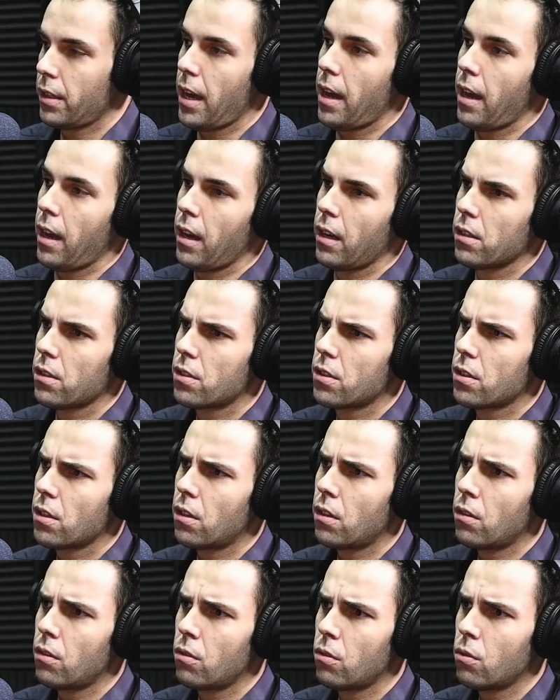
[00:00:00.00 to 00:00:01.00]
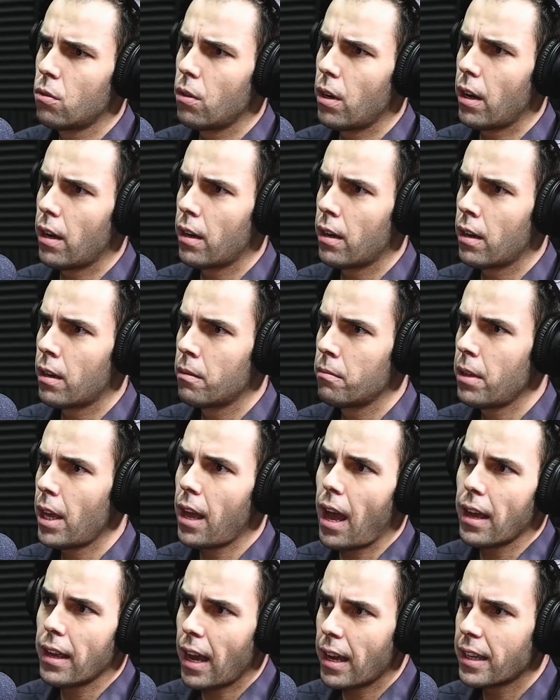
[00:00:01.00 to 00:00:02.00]
Yeah. So
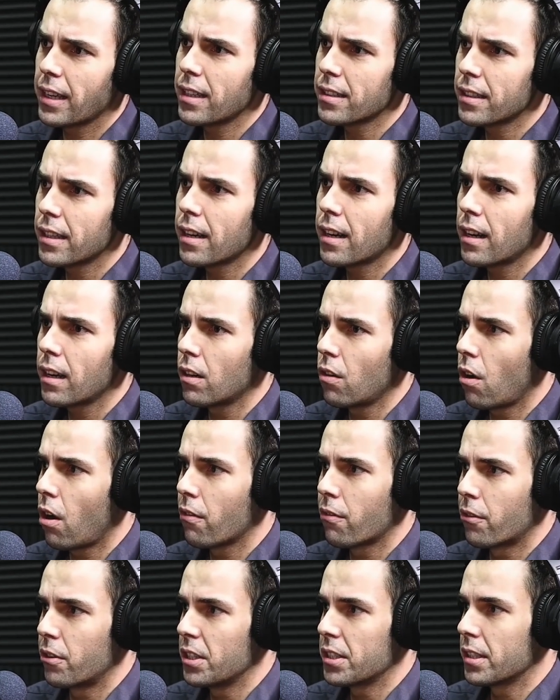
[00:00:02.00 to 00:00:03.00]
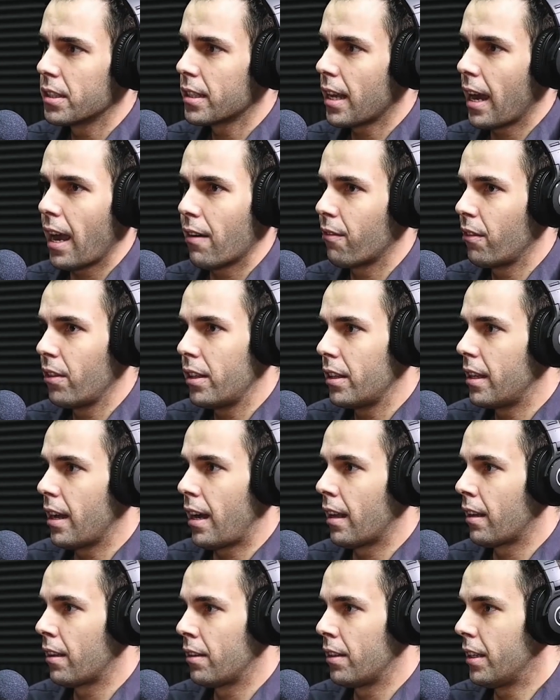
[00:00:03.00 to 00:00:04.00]
I guess there are a lot of reasons. I haven't
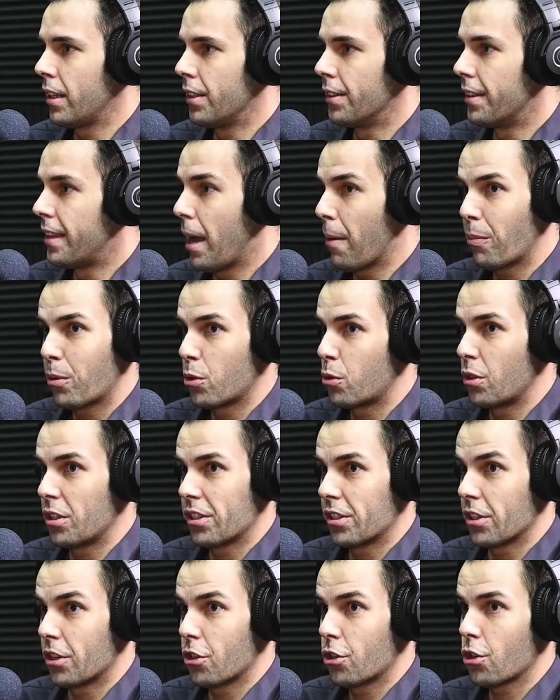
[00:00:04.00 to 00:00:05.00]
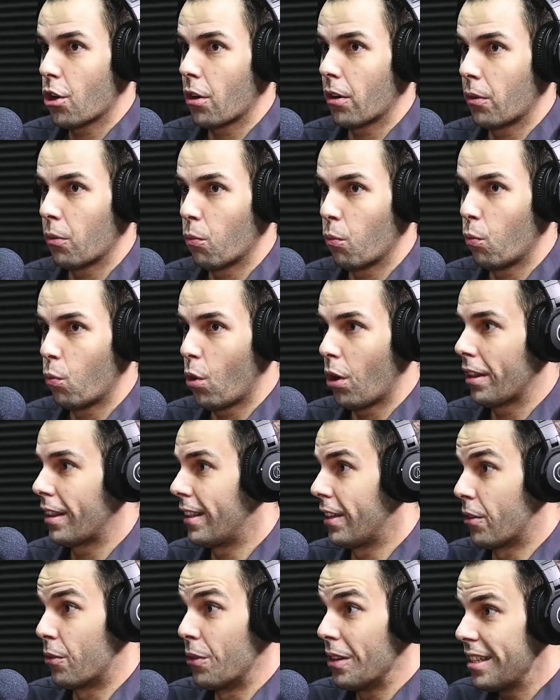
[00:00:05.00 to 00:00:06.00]
done in-depth research on
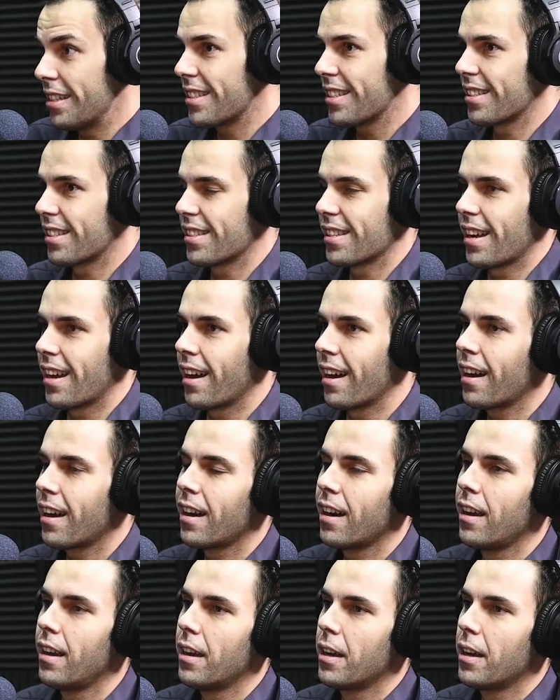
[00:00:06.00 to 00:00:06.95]
what the reasons are.